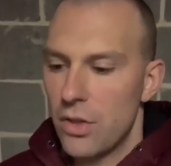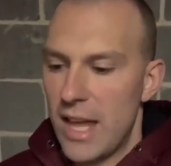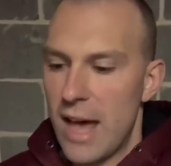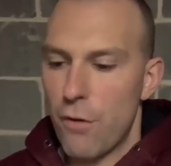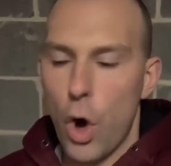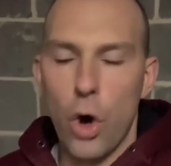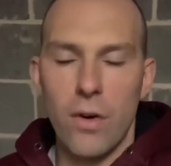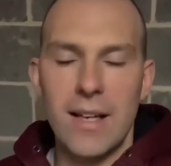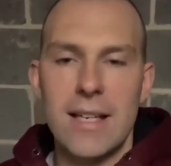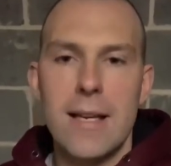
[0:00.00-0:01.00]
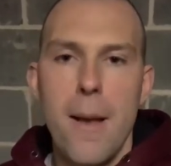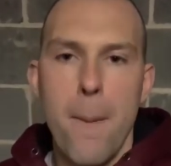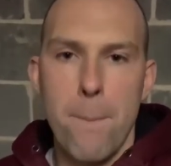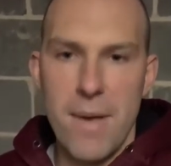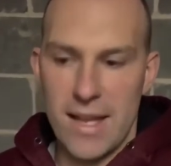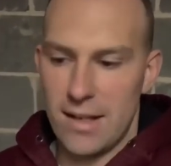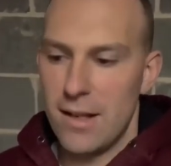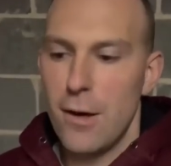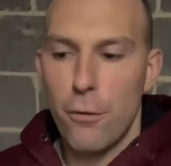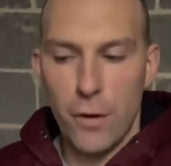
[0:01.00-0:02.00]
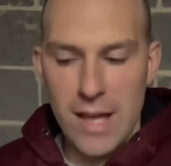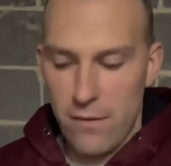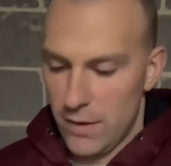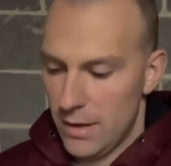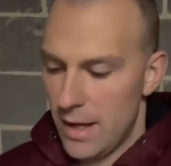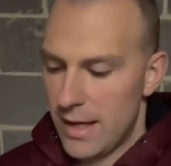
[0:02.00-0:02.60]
They have already been forgiven.